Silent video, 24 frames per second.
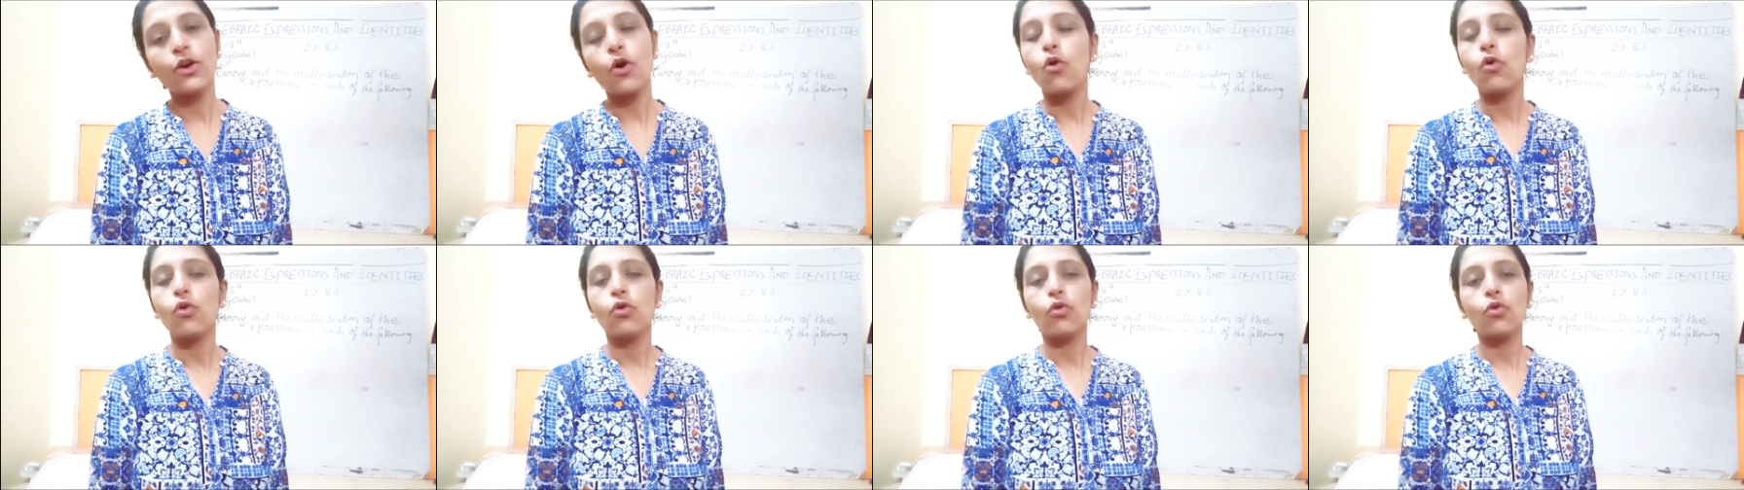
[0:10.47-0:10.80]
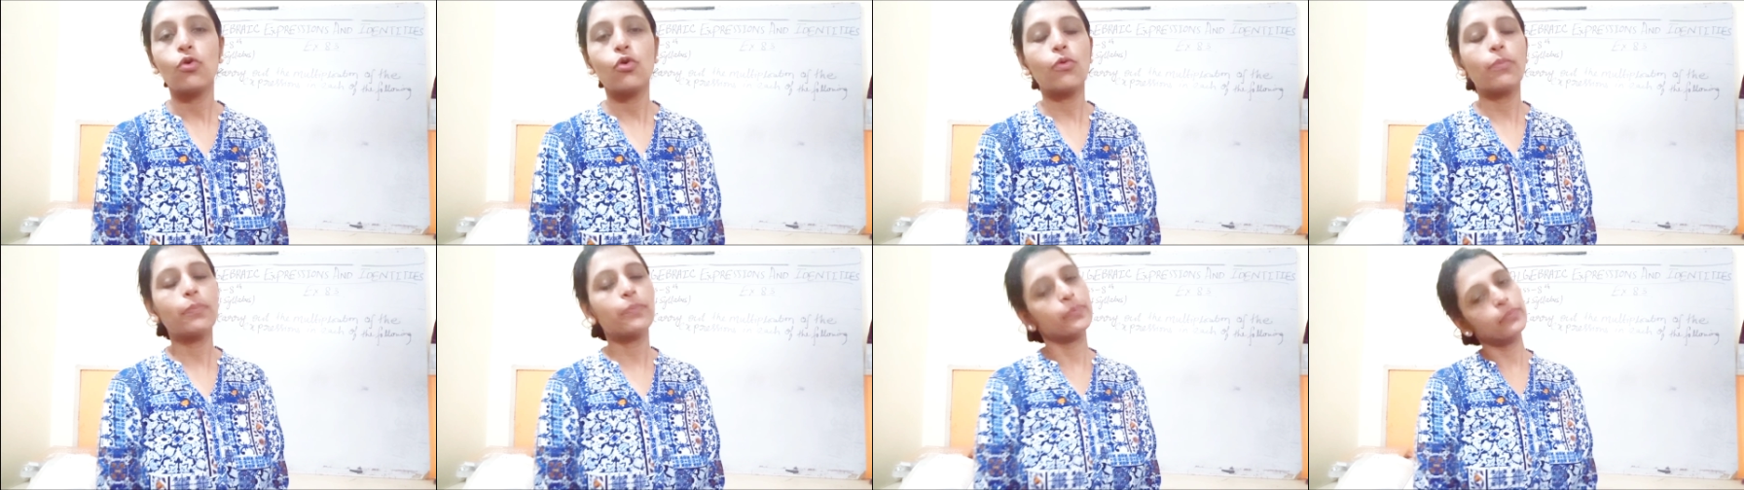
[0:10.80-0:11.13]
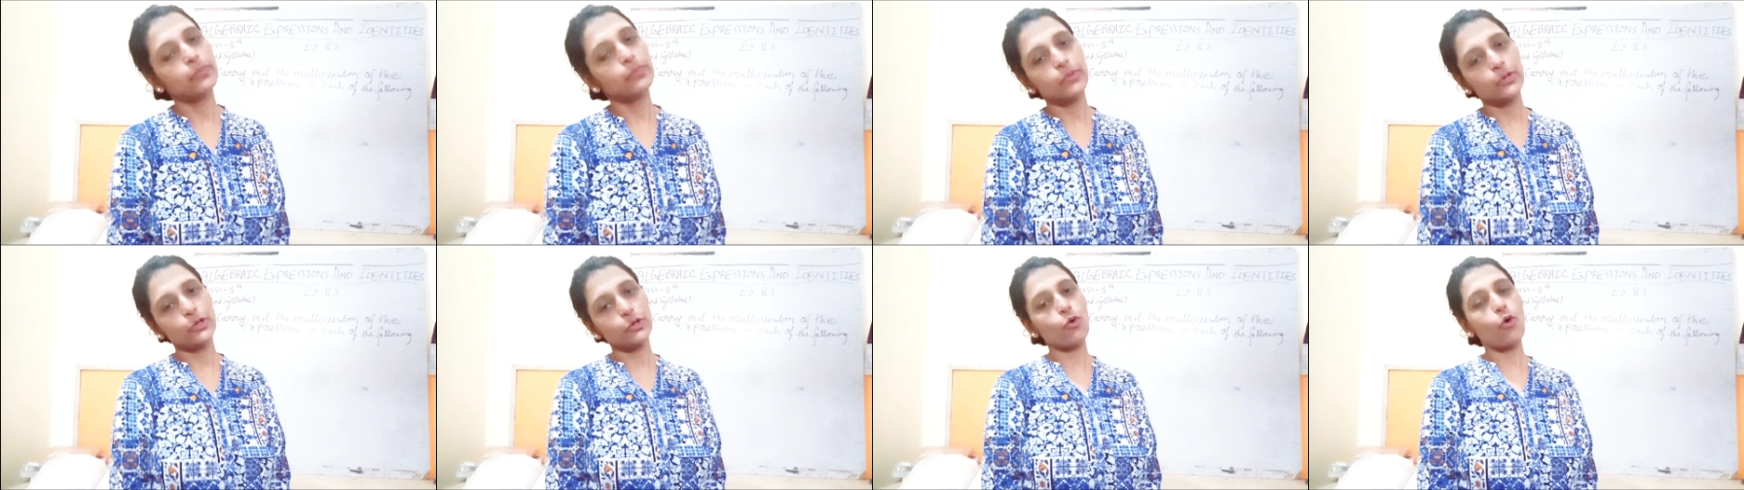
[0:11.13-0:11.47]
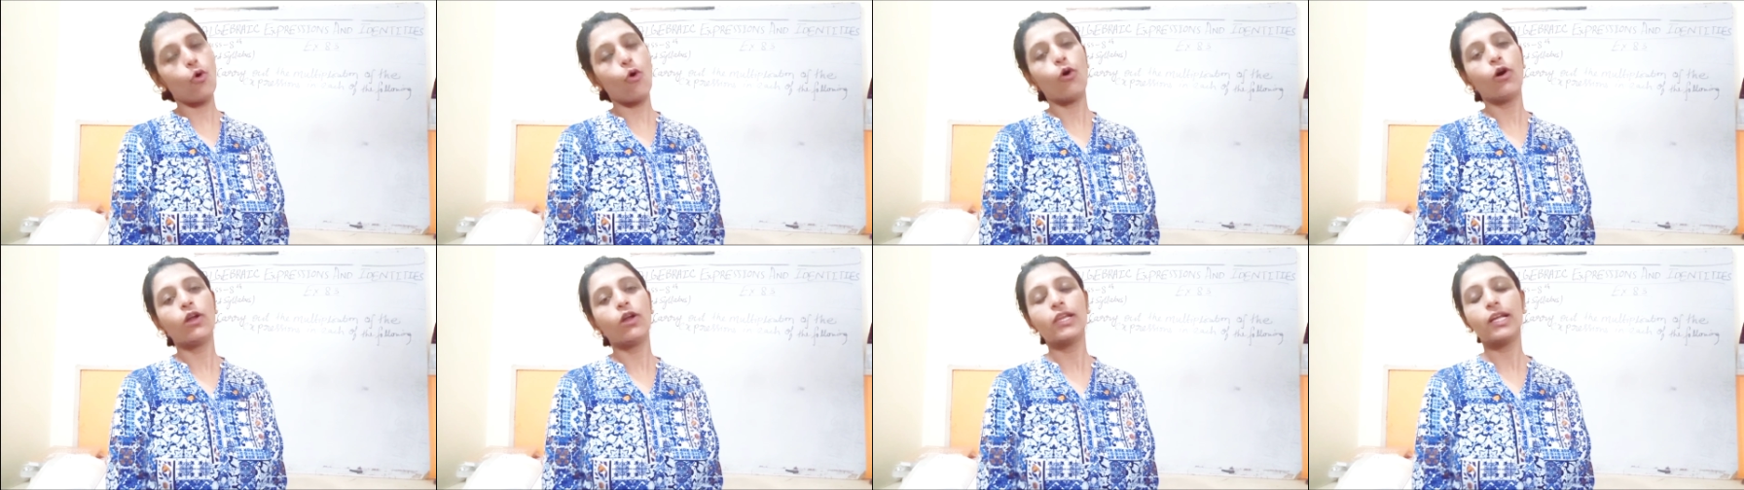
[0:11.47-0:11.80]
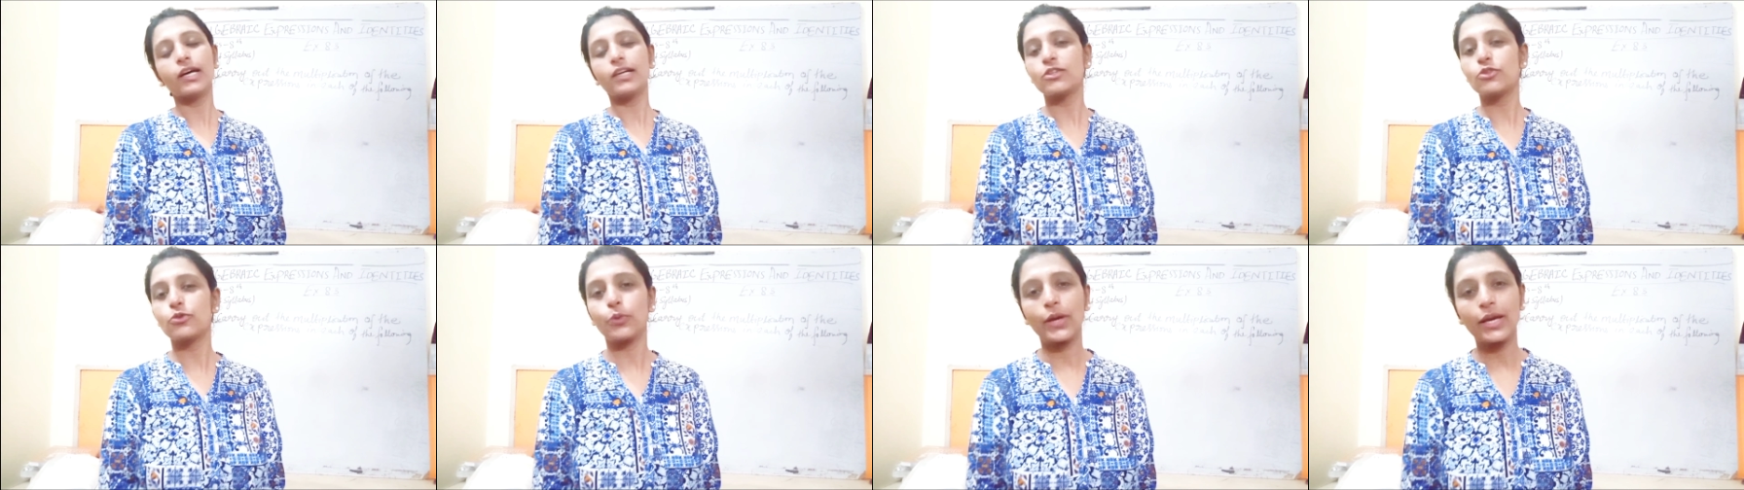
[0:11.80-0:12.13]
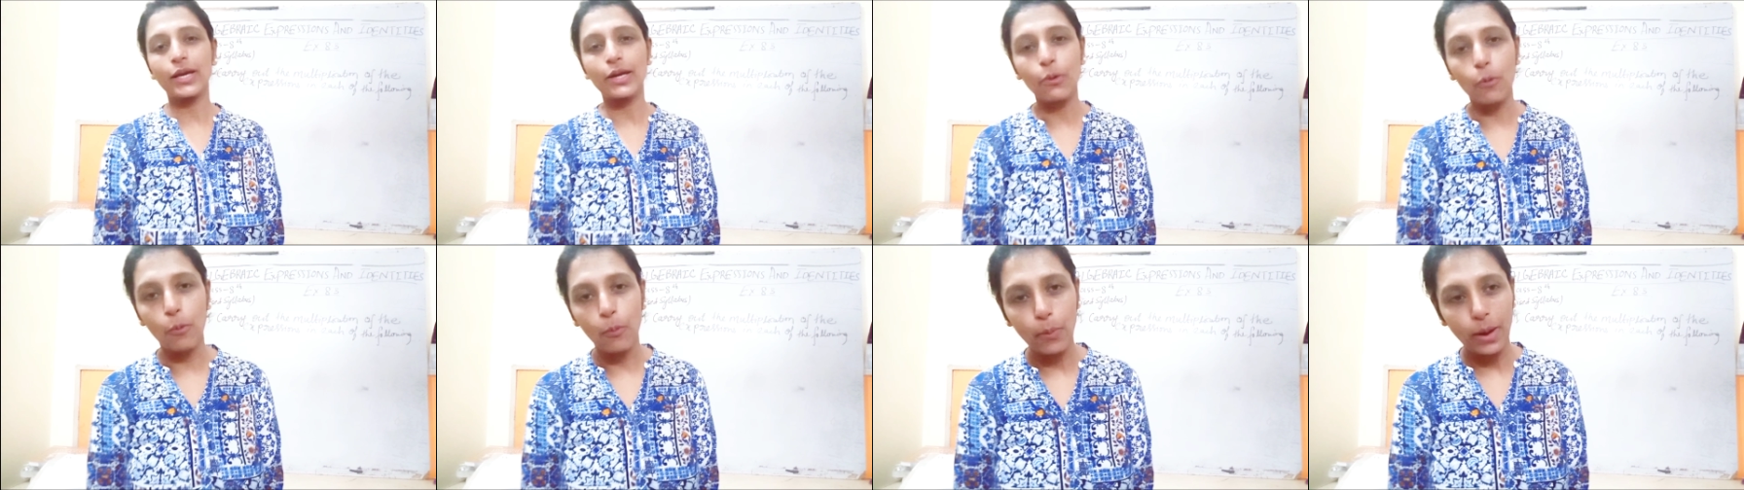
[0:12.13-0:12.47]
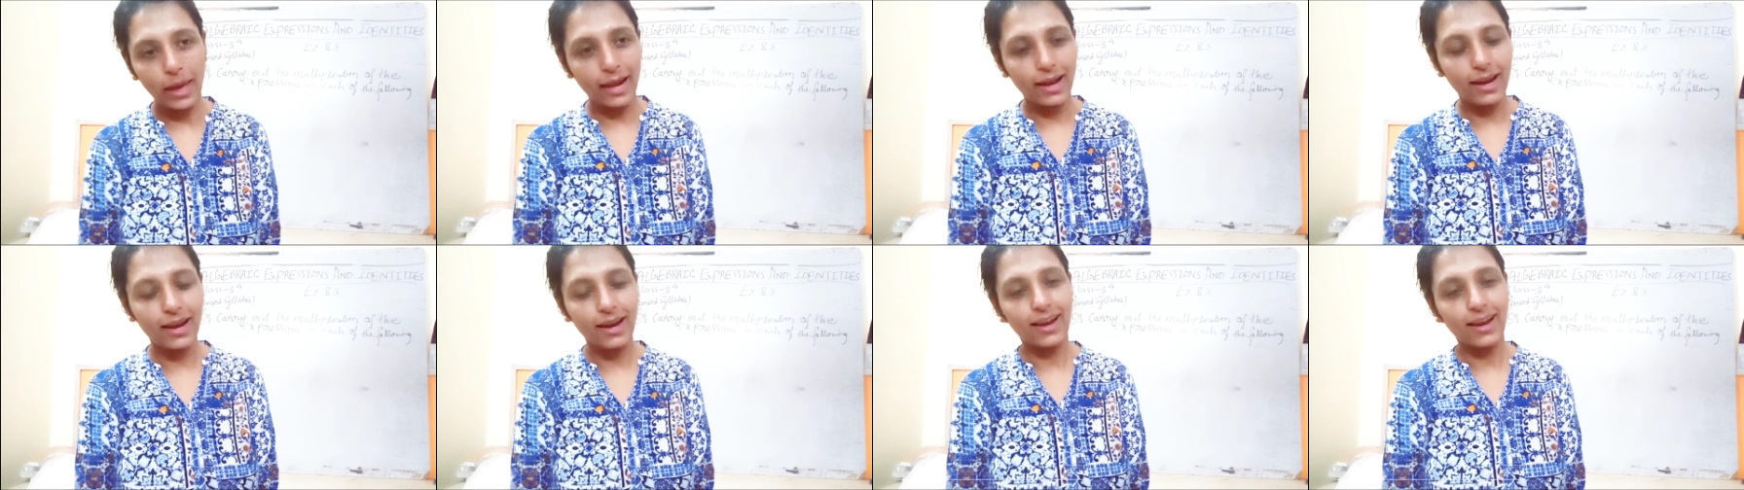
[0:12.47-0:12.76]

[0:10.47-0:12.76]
hope you all are doing well.